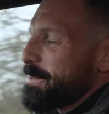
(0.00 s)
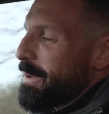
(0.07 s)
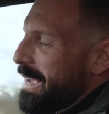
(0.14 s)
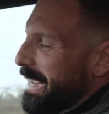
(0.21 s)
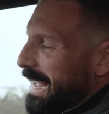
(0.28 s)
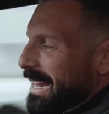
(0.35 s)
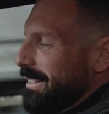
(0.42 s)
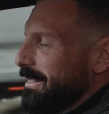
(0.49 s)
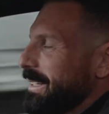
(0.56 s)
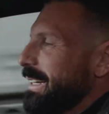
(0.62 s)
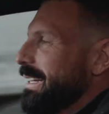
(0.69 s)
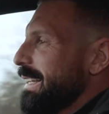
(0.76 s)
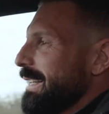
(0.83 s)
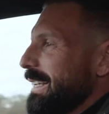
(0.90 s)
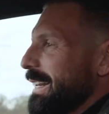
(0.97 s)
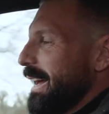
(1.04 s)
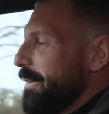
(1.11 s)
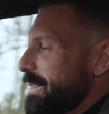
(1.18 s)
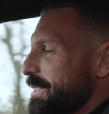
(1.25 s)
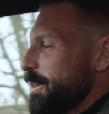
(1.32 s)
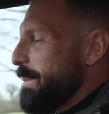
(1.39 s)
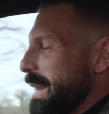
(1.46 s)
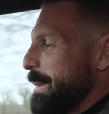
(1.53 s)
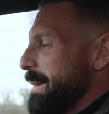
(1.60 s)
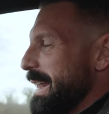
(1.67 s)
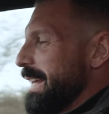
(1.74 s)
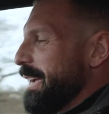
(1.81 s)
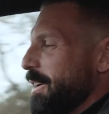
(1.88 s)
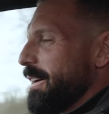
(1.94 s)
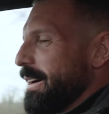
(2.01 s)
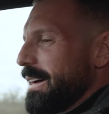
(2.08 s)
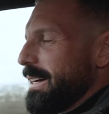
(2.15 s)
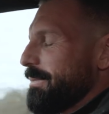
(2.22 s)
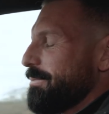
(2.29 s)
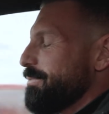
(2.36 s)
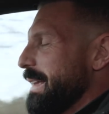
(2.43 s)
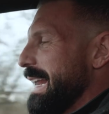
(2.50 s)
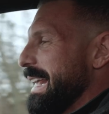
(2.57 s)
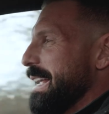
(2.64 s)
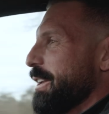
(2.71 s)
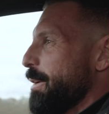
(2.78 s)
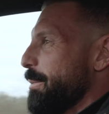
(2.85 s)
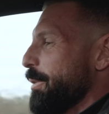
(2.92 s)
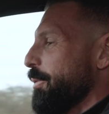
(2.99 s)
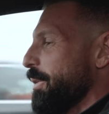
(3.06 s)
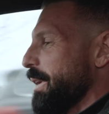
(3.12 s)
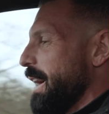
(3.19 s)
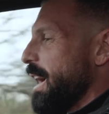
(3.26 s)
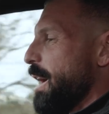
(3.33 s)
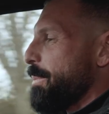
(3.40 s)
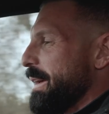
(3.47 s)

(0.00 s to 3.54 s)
But again, you know, it's not meant to be an economical car.